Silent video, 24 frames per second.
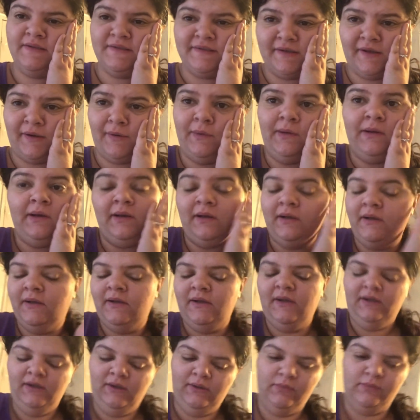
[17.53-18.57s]
so
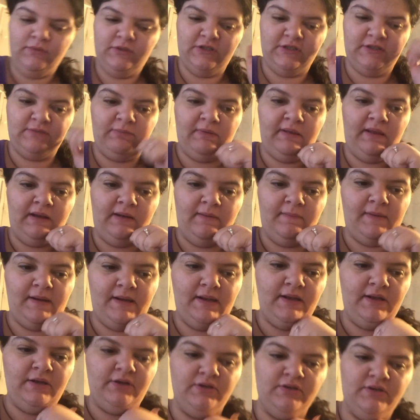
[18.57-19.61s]
we're just playing it by
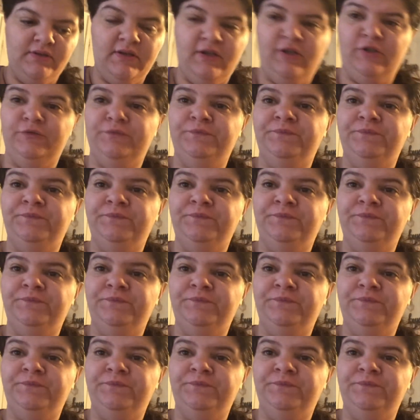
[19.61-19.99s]
ear, so